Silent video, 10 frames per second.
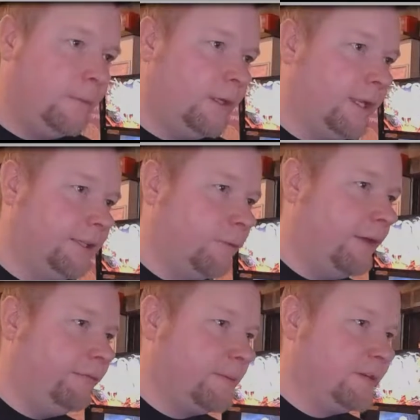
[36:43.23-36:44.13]
Like the
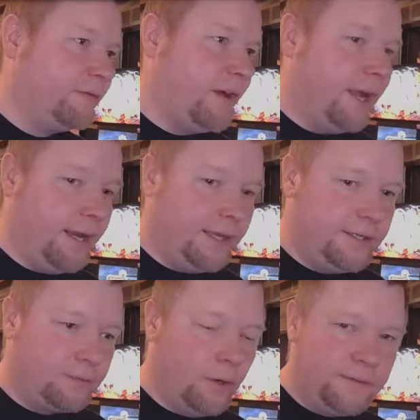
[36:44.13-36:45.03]
right flipper's fine. I can
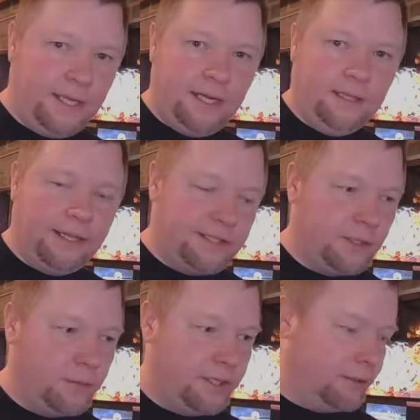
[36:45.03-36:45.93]
just rotate it like it's
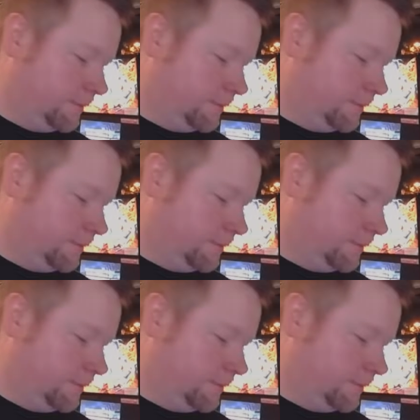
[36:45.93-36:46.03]
a wheel.